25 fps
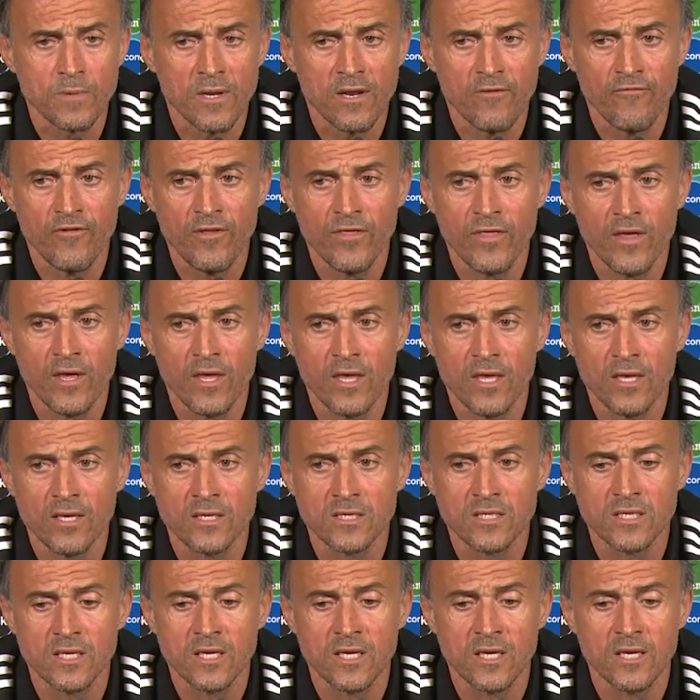We want
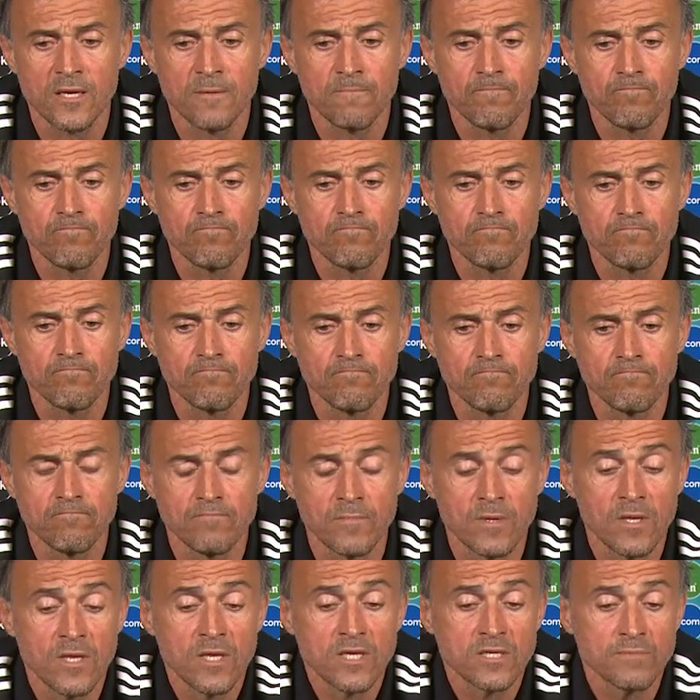to use the same
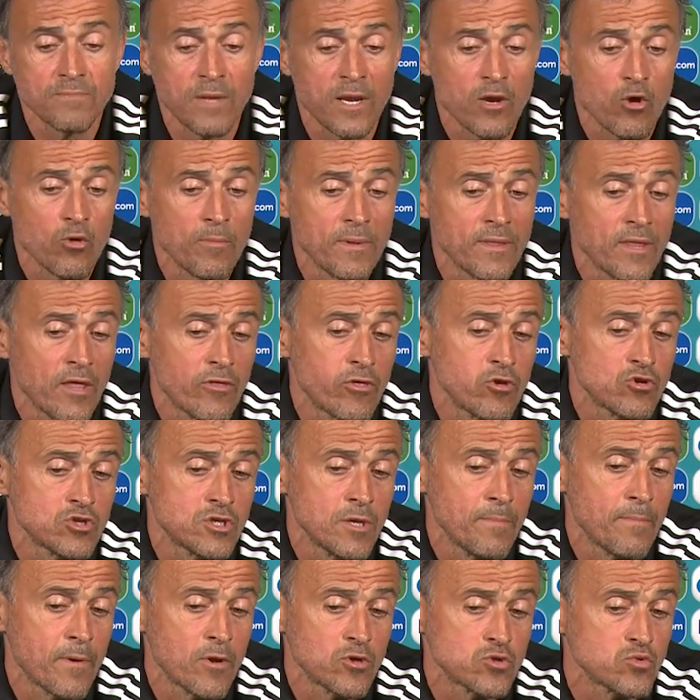approach we did
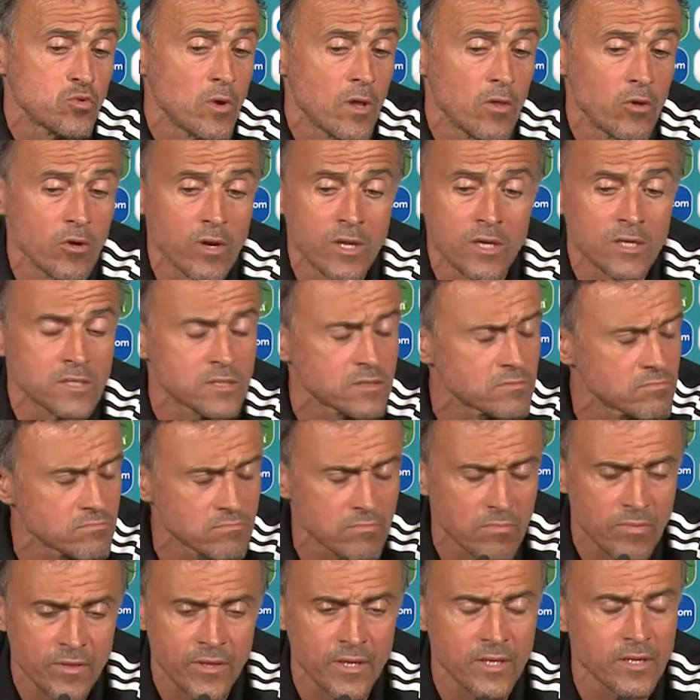throughout the knockout
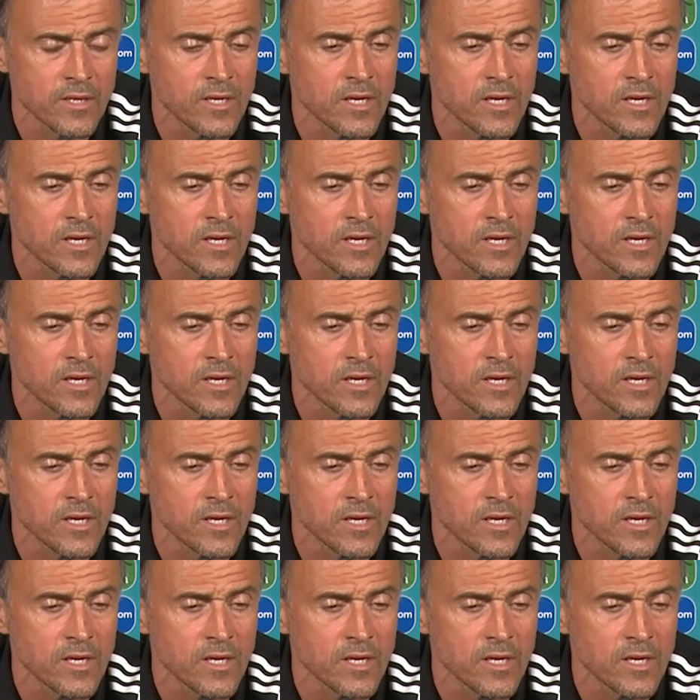stages.